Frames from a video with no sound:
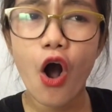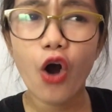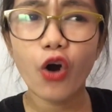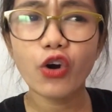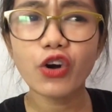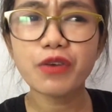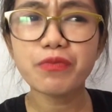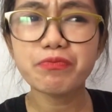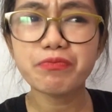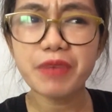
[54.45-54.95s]

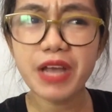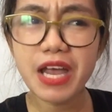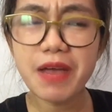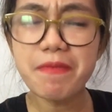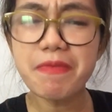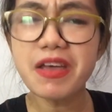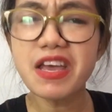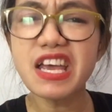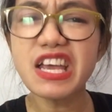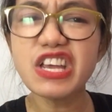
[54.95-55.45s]
or
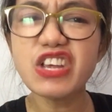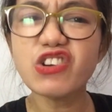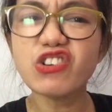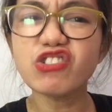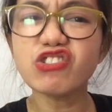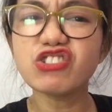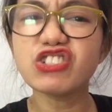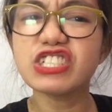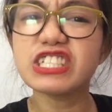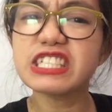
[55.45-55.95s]
maybe
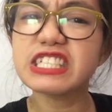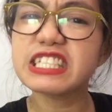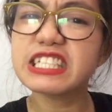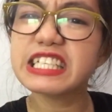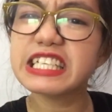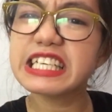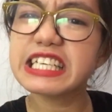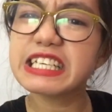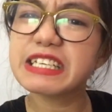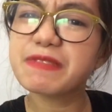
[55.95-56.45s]
you just
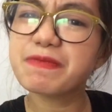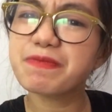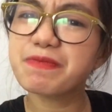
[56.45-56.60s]
like